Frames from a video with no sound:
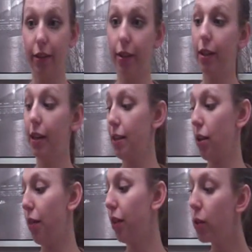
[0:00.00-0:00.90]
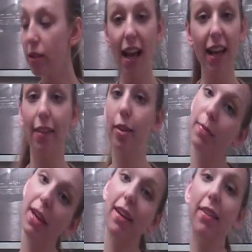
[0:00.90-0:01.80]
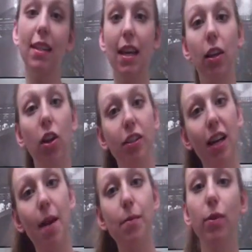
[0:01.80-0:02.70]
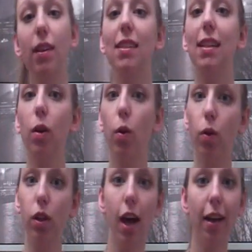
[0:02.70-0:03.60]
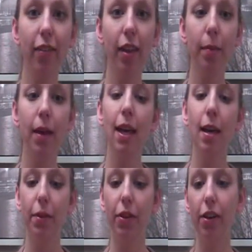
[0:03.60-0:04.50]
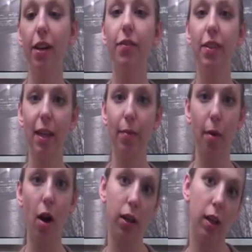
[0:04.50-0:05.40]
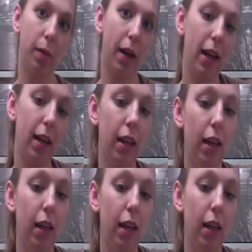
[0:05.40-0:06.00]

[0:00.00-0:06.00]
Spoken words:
they're a nice on-the-go snack, and they're big, and they take a long time, so he doesn't eat a whole lot of them, but they're enough to keep him occupied.